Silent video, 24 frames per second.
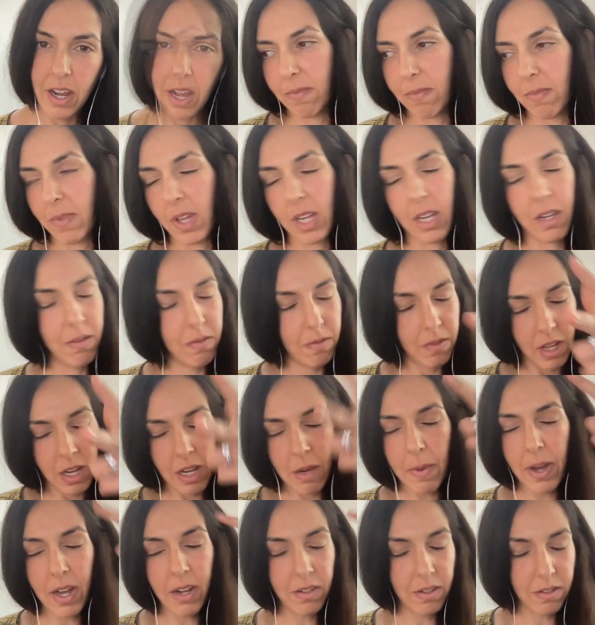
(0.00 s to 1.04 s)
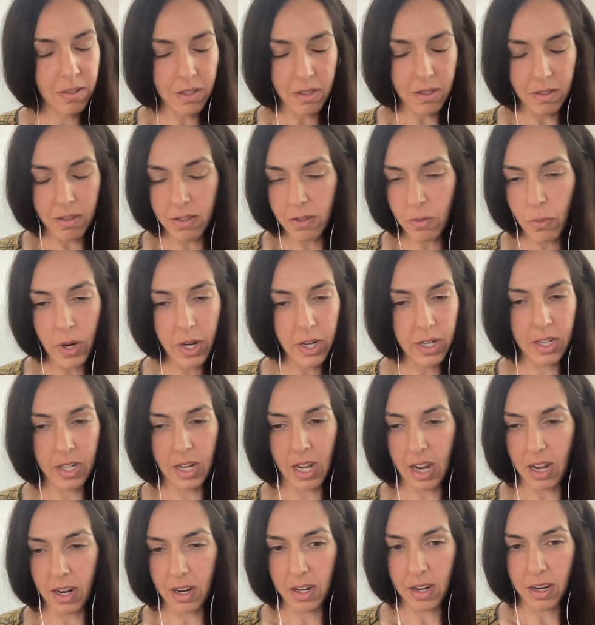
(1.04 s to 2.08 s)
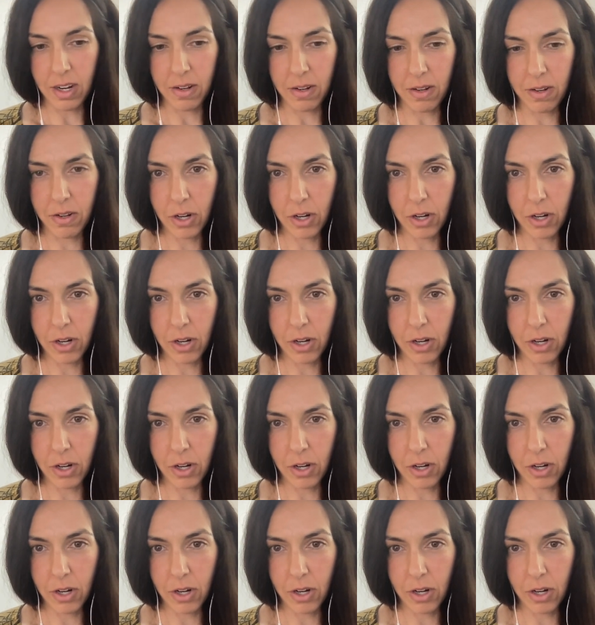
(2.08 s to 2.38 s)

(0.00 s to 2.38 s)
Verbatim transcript: like think about Square Stand and